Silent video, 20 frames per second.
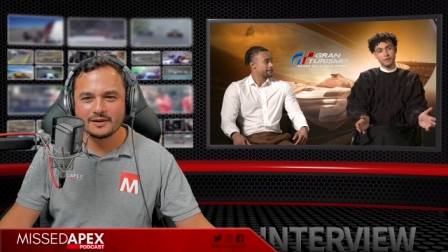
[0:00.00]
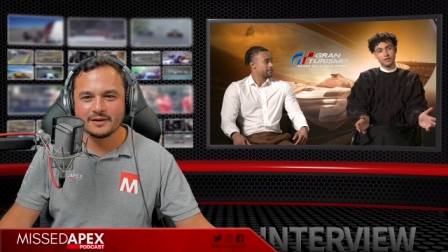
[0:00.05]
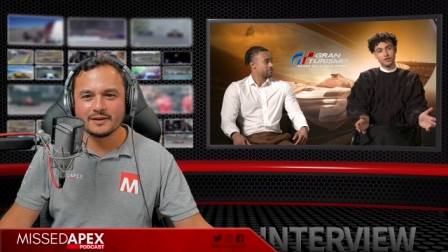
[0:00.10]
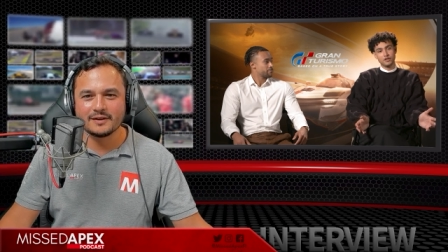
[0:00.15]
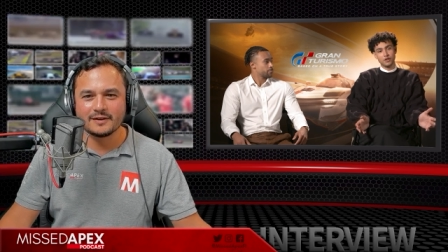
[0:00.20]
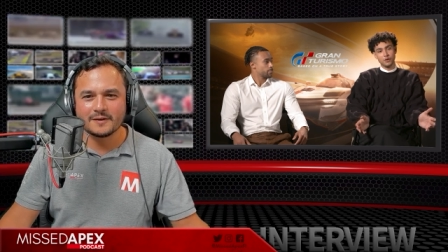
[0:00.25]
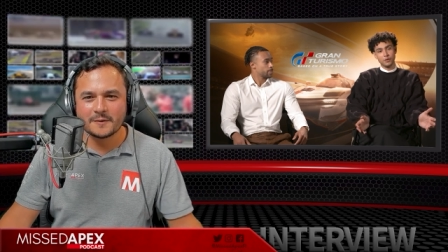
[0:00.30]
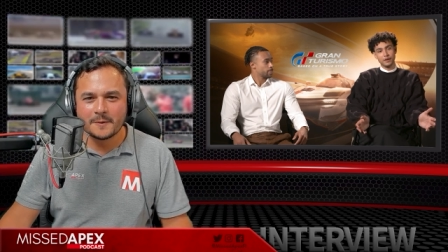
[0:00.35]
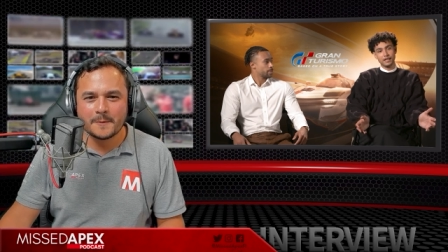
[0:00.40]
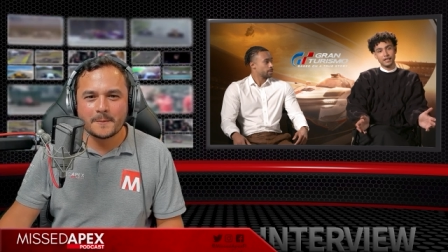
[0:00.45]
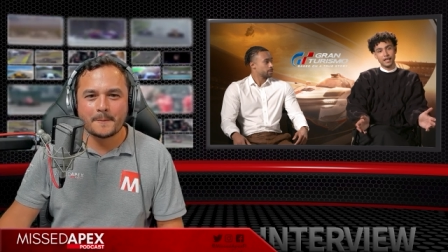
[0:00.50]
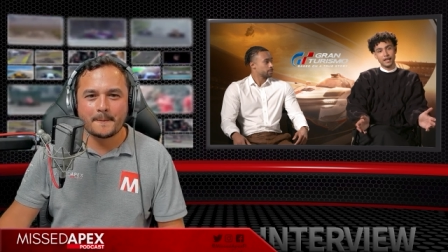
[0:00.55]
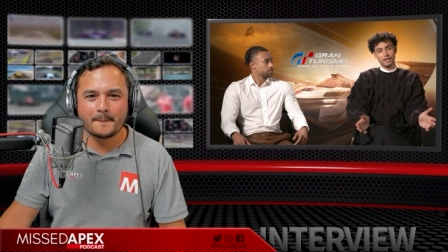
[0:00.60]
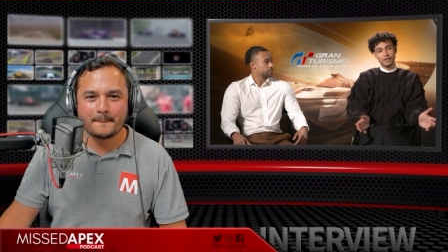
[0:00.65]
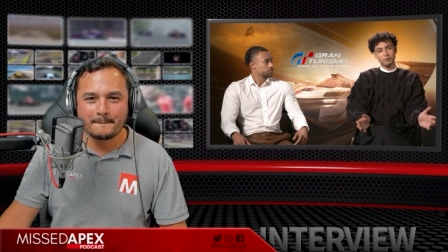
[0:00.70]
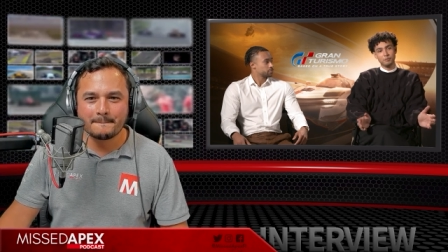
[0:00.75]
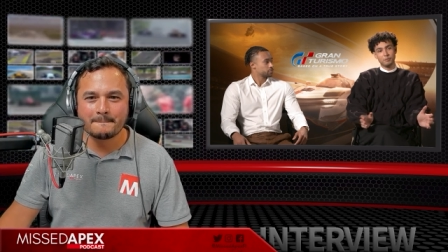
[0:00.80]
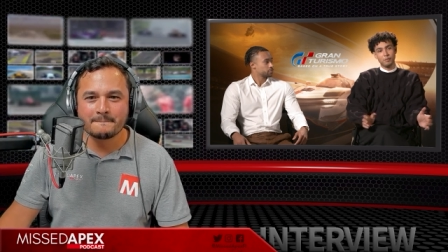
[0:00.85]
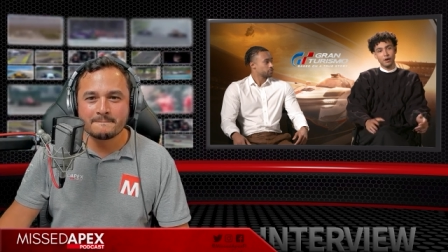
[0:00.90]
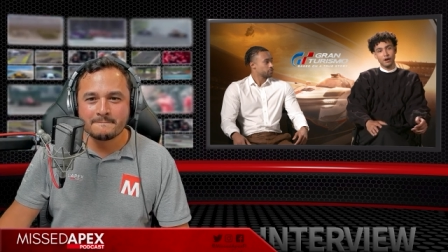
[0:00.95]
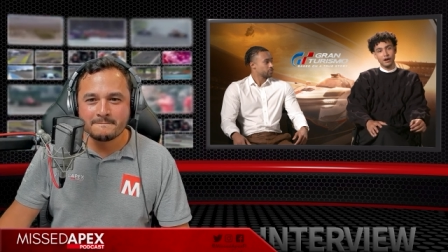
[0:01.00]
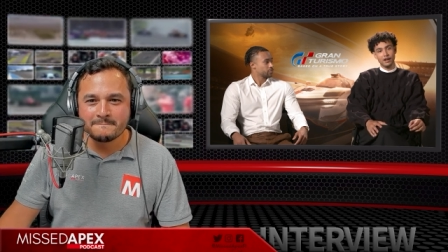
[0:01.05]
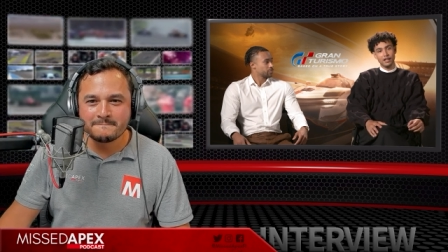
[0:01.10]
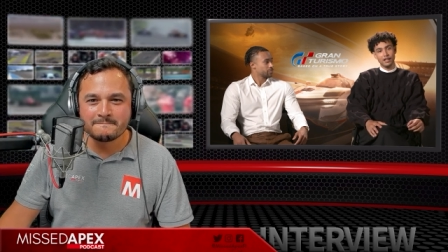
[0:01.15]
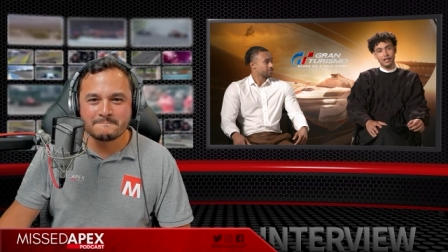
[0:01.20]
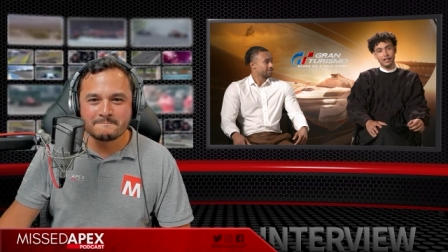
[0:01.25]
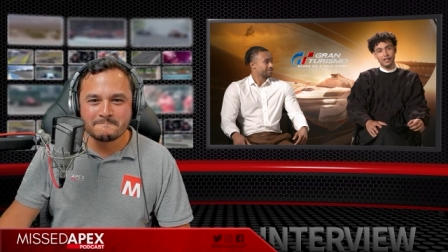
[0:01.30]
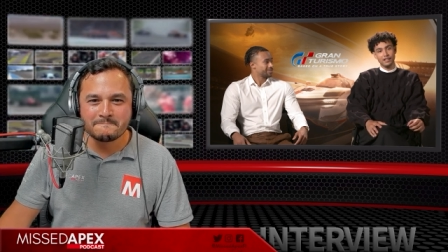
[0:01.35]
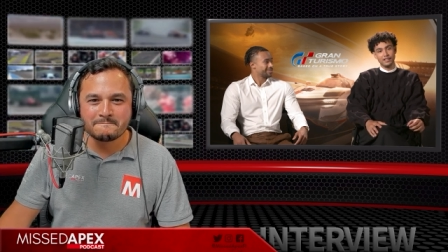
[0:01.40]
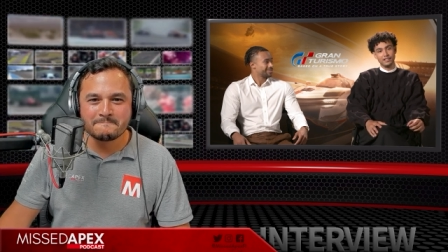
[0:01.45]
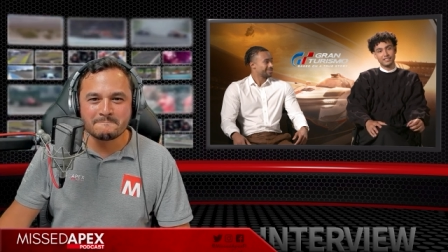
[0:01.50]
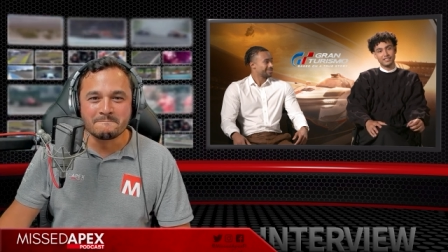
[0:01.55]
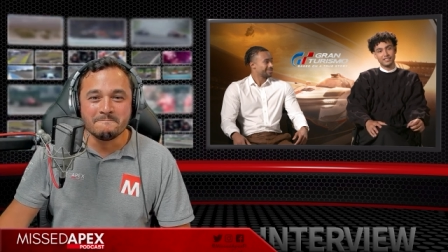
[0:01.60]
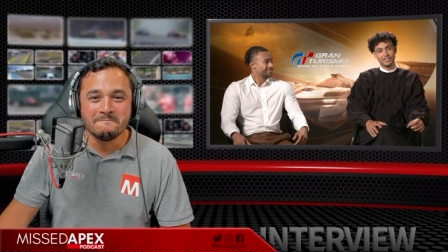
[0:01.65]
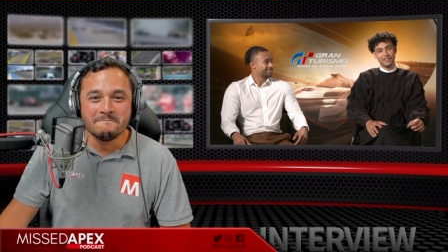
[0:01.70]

to do it again, but it's.